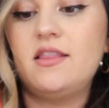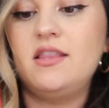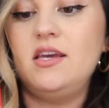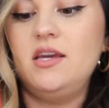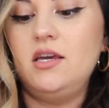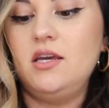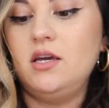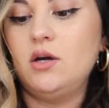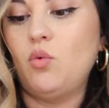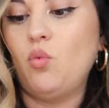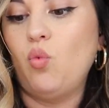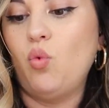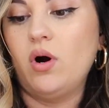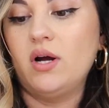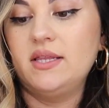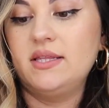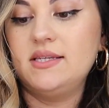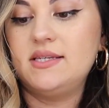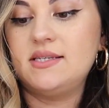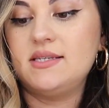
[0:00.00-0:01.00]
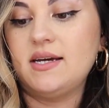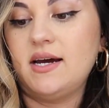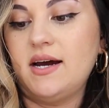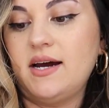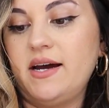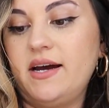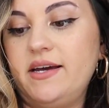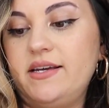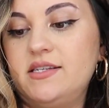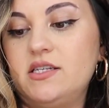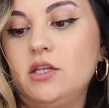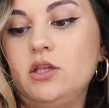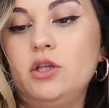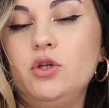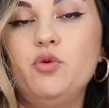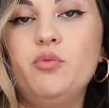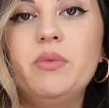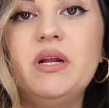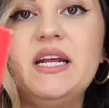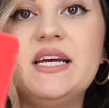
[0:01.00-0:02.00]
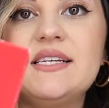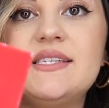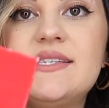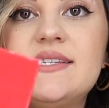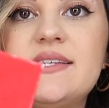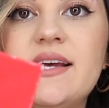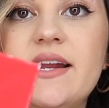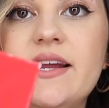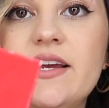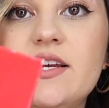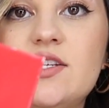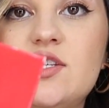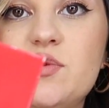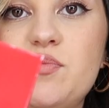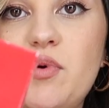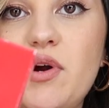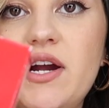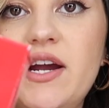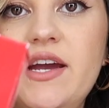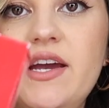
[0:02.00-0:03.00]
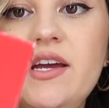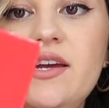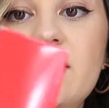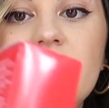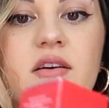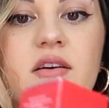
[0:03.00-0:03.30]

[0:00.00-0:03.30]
the One Size Luminous Setting Spray,